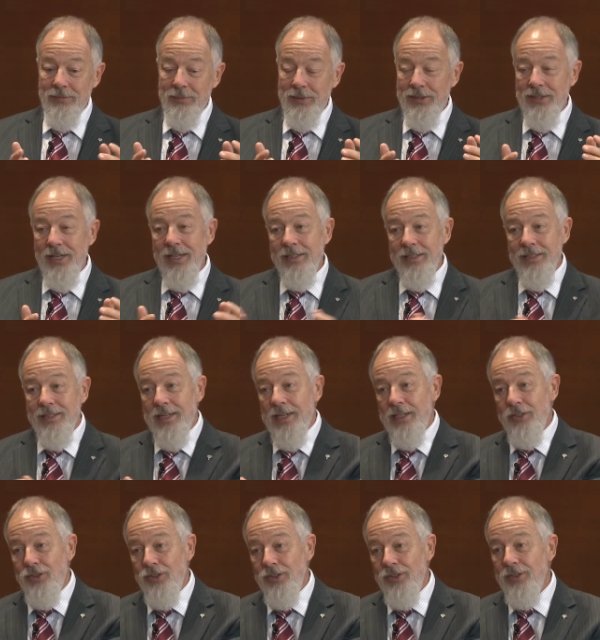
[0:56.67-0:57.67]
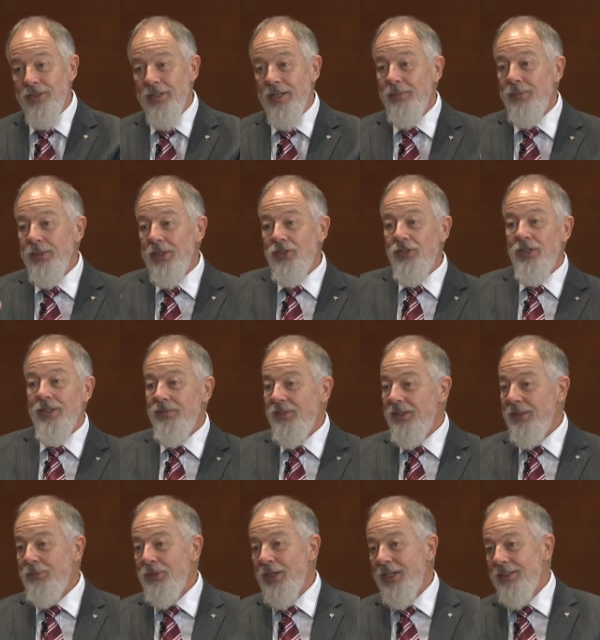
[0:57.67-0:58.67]
we take these actions, and we achieve
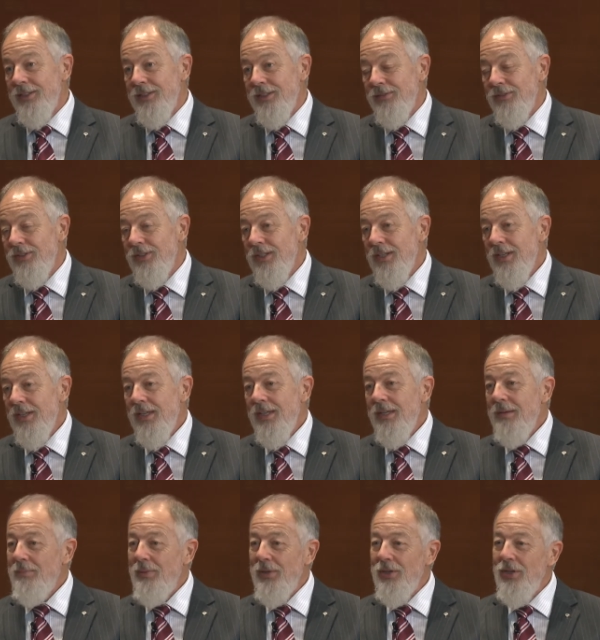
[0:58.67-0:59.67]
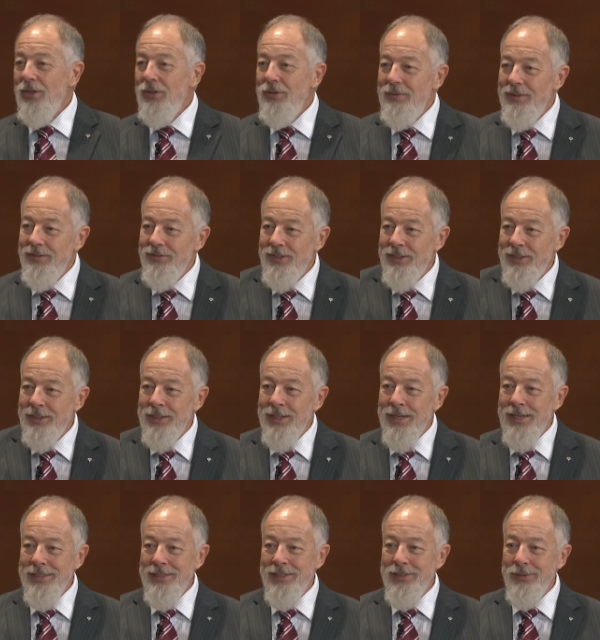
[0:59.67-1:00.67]
the objectives. But who lives in an
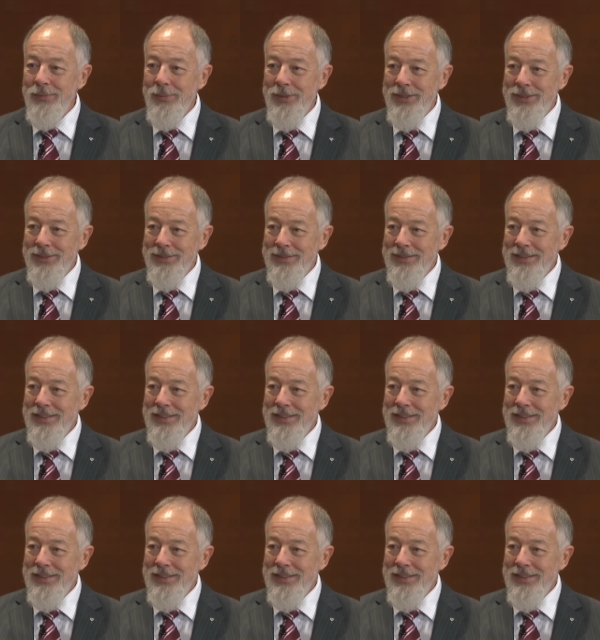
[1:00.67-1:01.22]
ideal world?